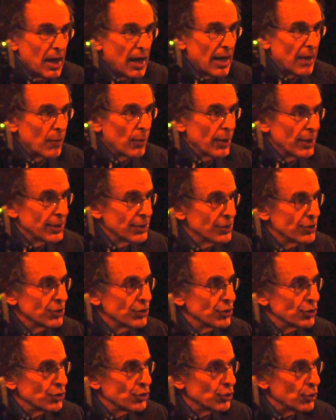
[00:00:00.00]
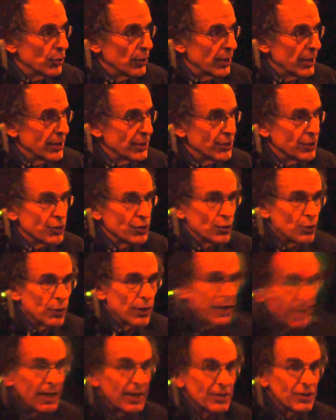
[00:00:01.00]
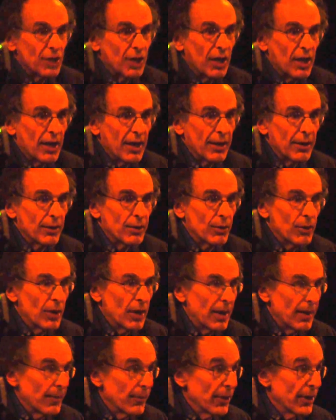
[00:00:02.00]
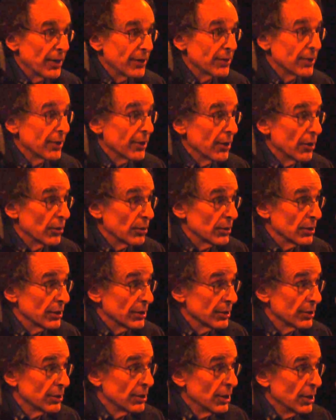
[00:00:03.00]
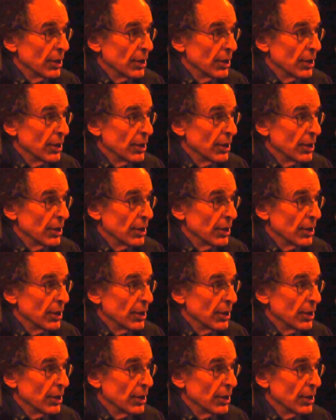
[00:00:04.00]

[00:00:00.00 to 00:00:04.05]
I went to Detroit. Detroit has a higher crime rate than Oakland.